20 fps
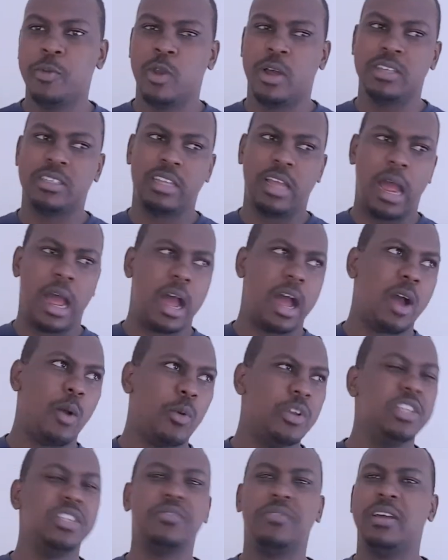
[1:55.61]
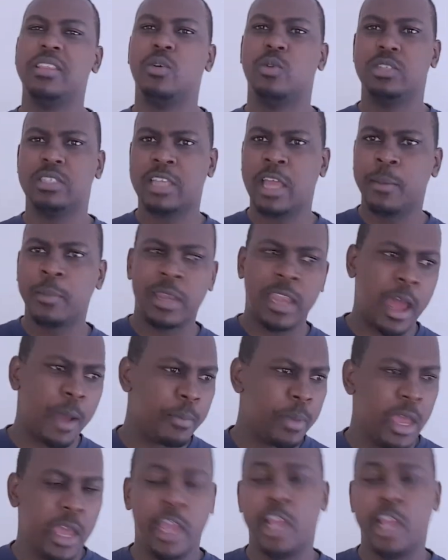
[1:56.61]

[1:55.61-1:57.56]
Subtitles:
When his father was coming up,